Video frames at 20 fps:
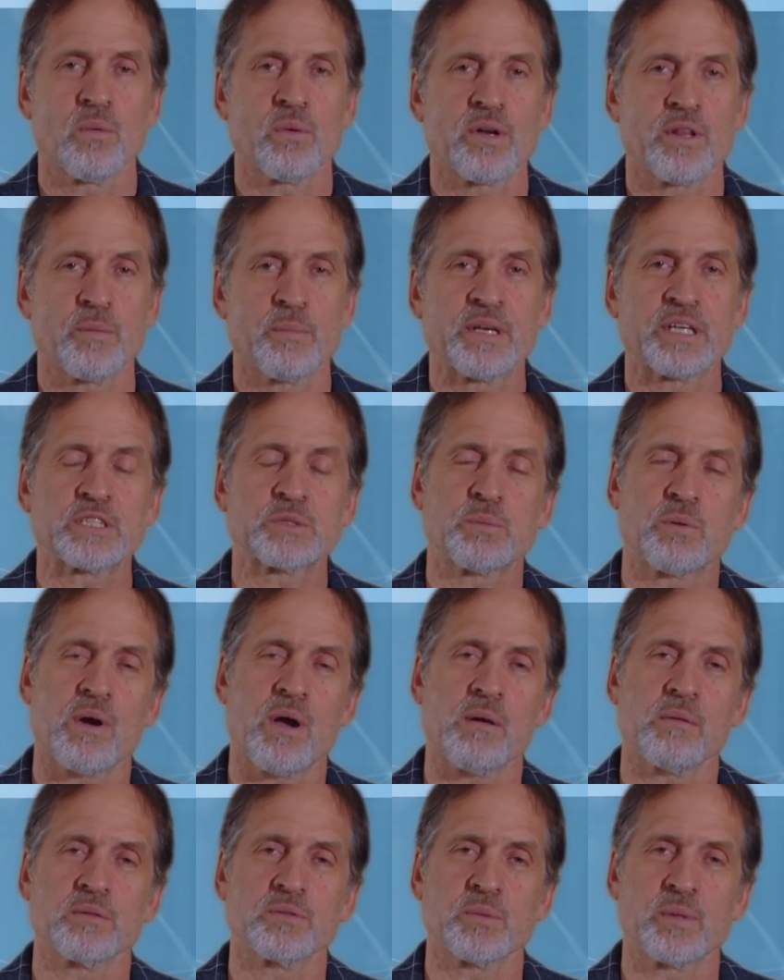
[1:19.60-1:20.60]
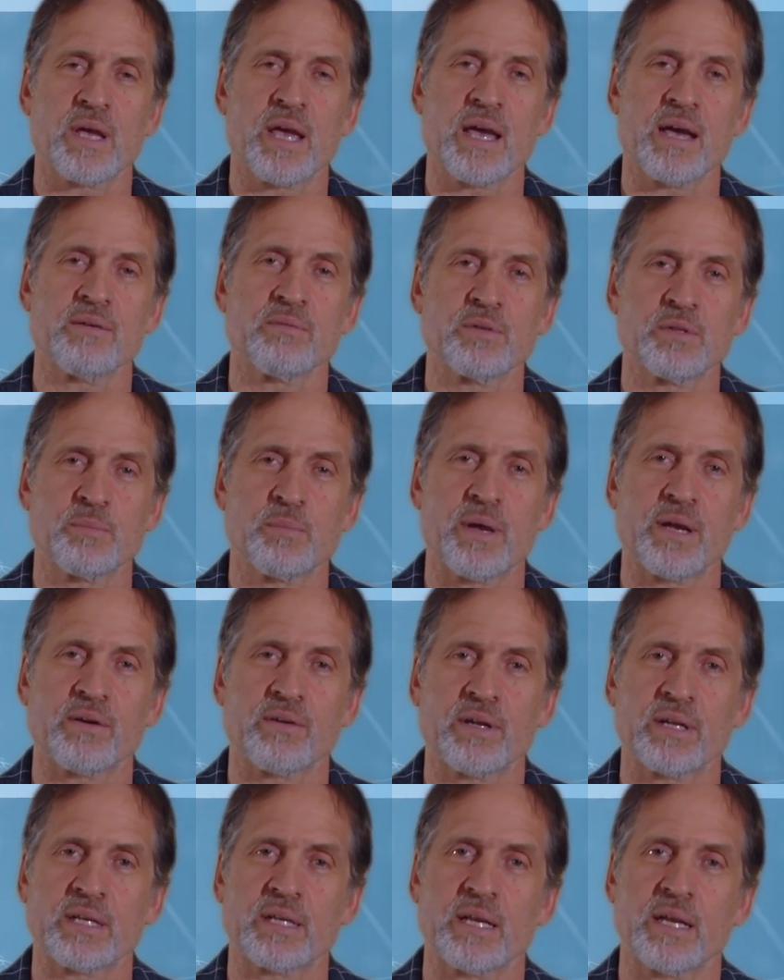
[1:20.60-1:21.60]
one of the biggest problems we have with
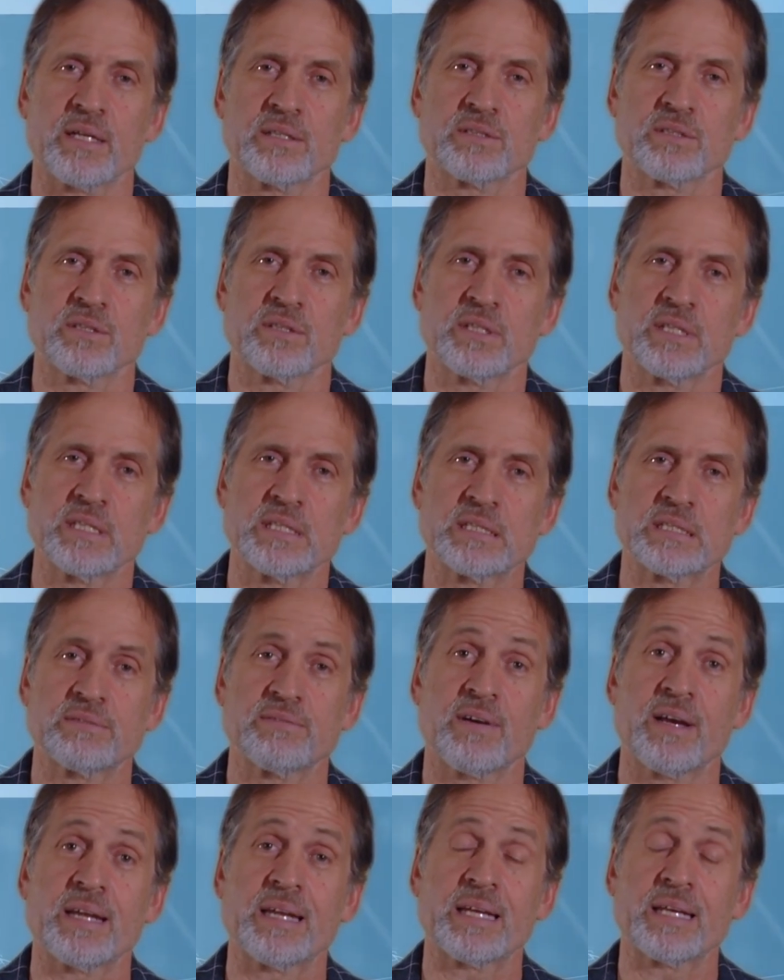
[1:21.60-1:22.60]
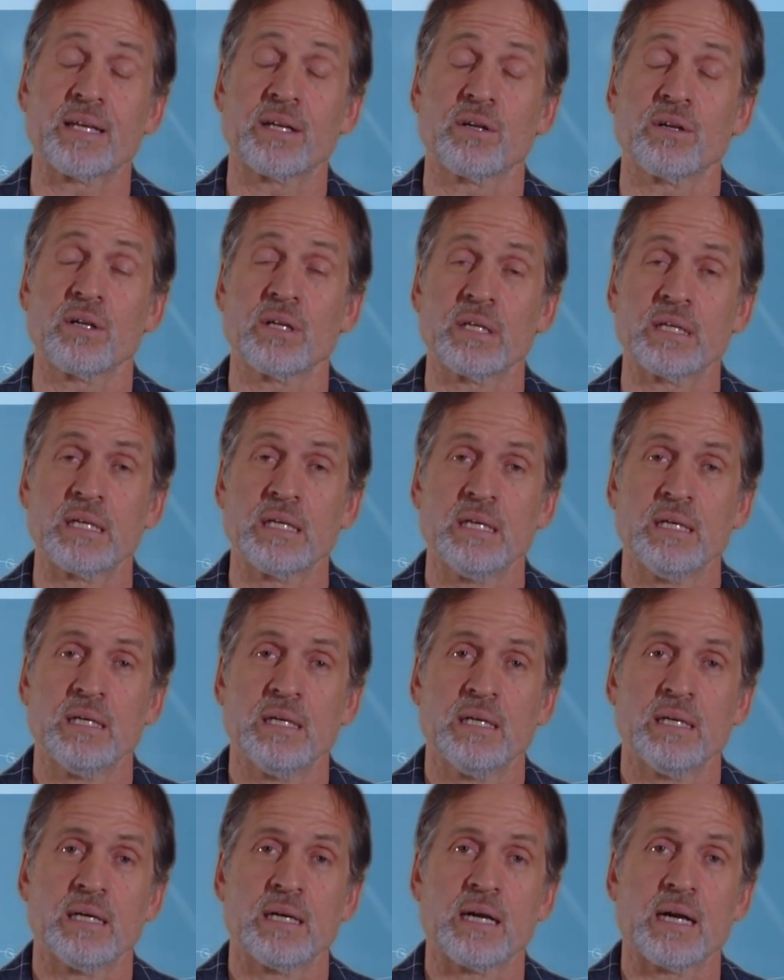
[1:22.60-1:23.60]
pancreatic cancer is finding it early.
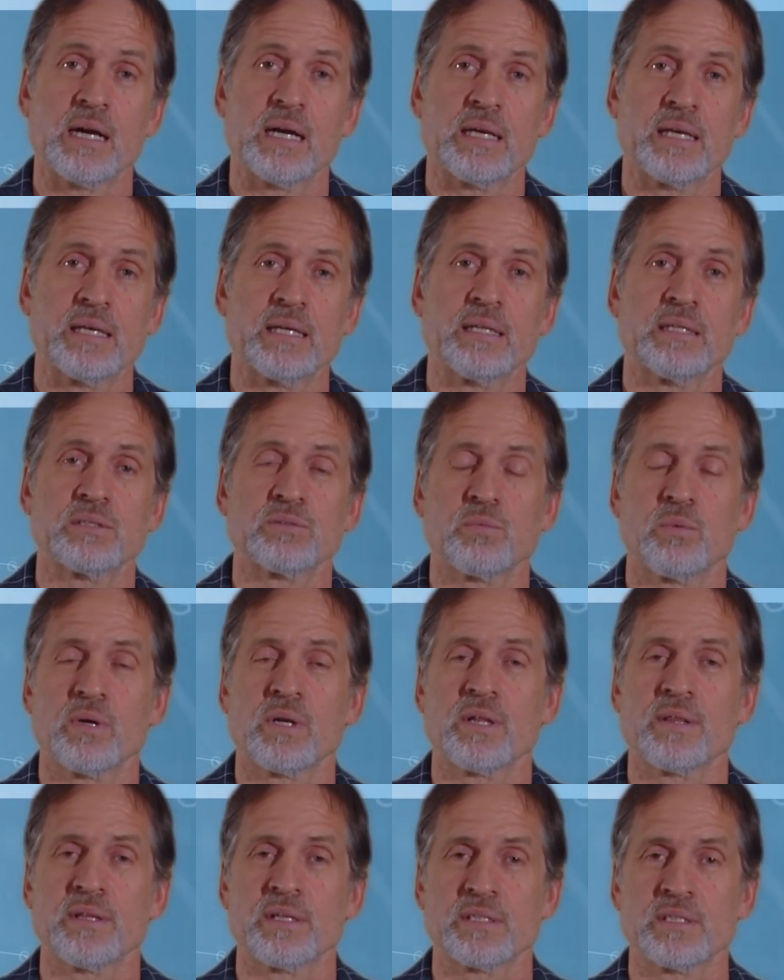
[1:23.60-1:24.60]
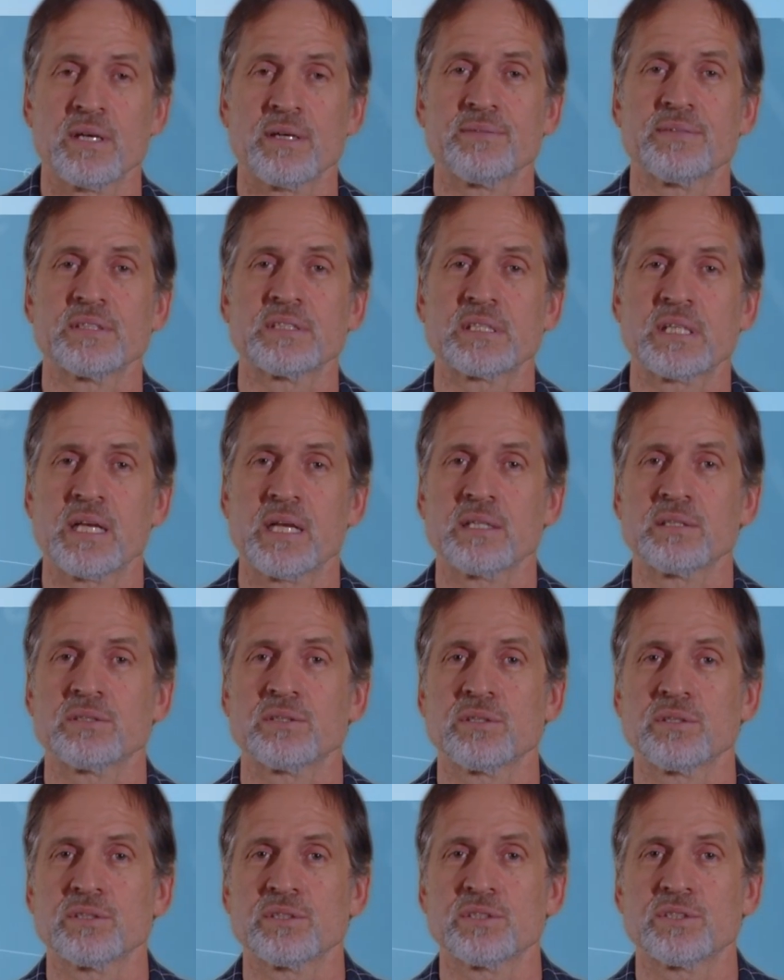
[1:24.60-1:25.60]
It is one of the toughest
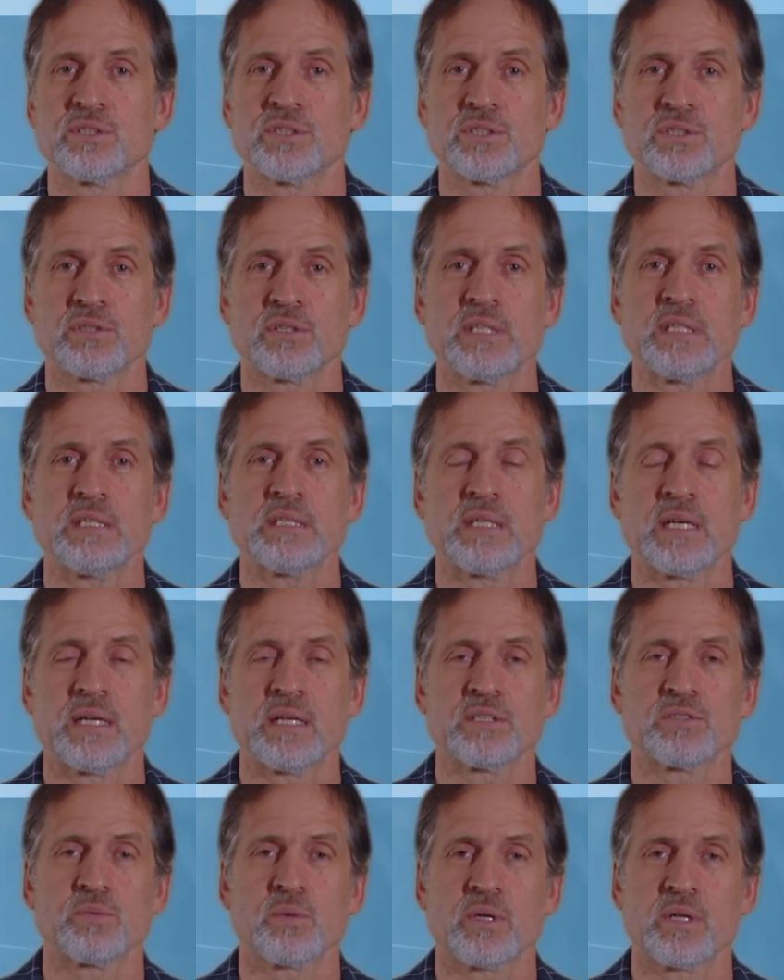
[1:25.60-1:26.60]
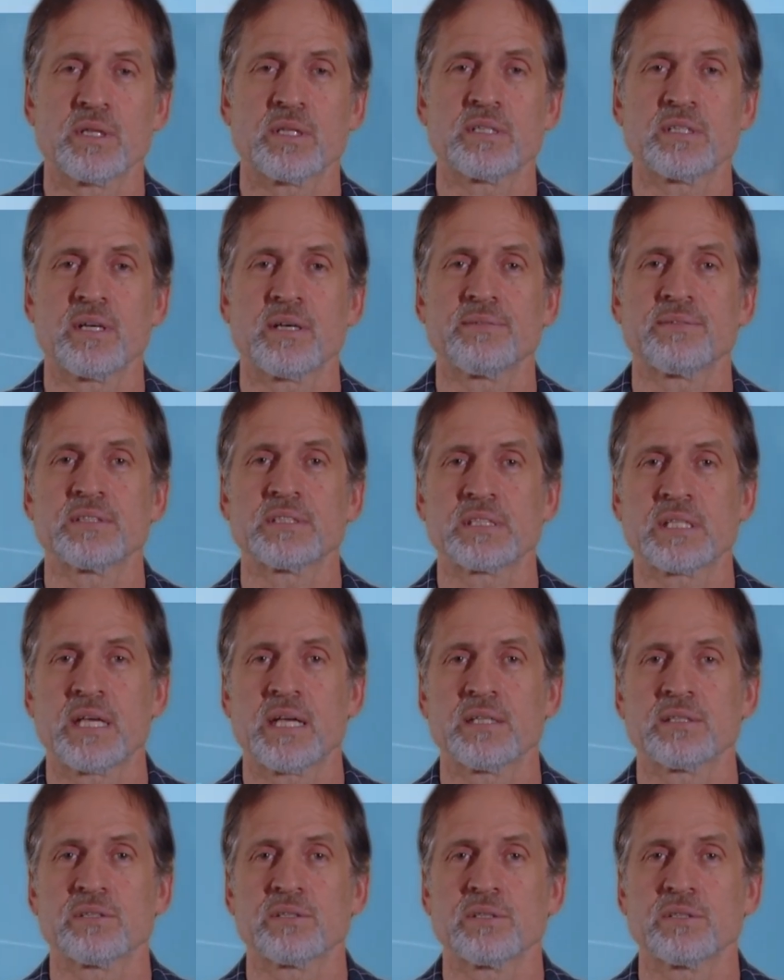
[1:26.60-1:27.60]
cancers to treat, and it's one of the toughest
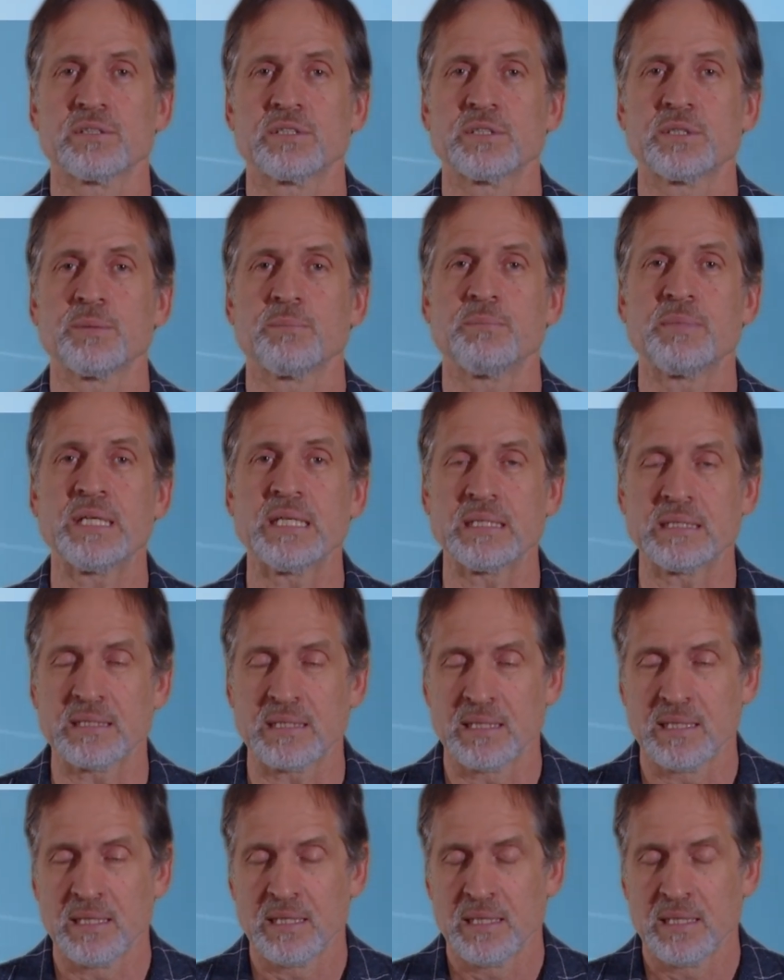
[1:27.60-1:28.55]
cancers to beat.